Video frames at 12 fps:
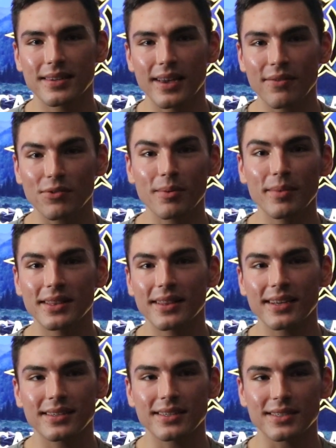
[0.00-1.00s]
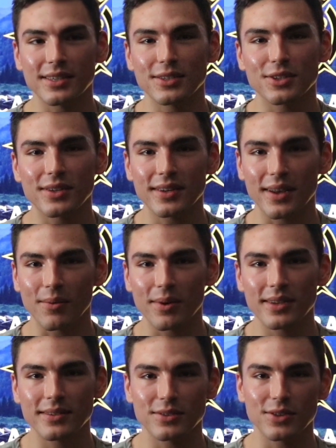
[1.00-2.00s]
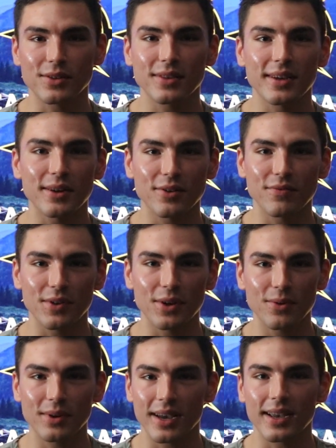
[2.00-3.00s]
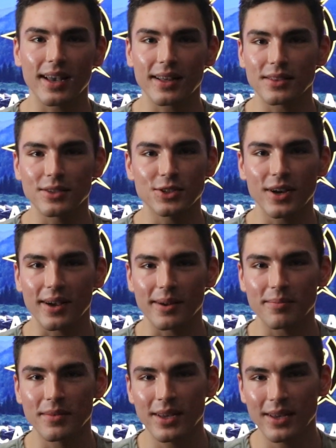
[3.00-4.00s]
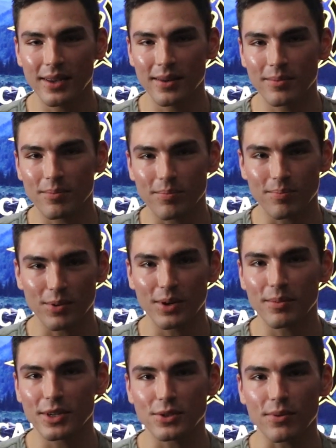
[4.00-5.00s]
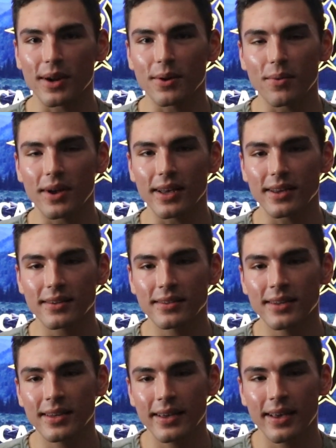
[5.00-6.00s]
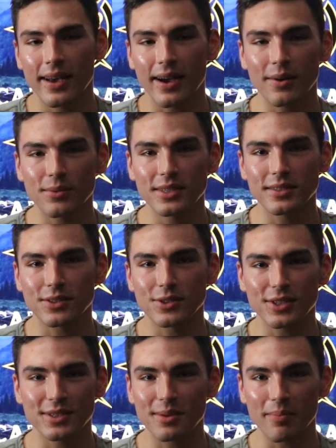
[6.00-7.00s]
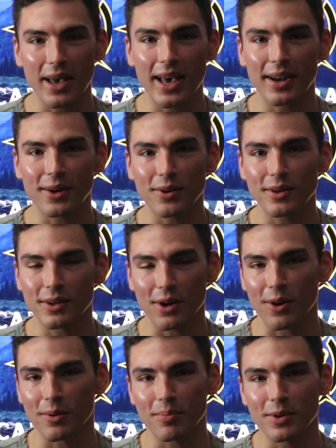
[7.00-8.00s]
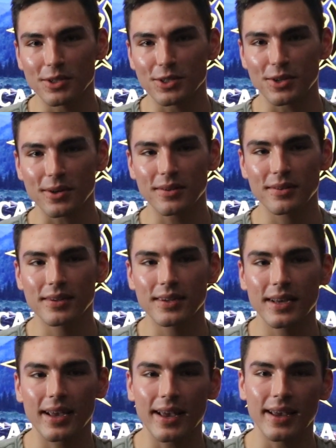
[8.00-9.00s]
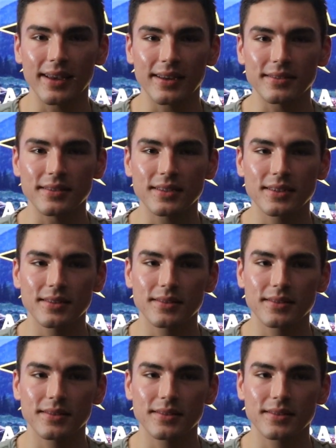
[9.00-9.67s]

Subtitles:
I made that decision, I went and took the interview, and I got the job pretty much right away. I was just a bagger and cart pusher, and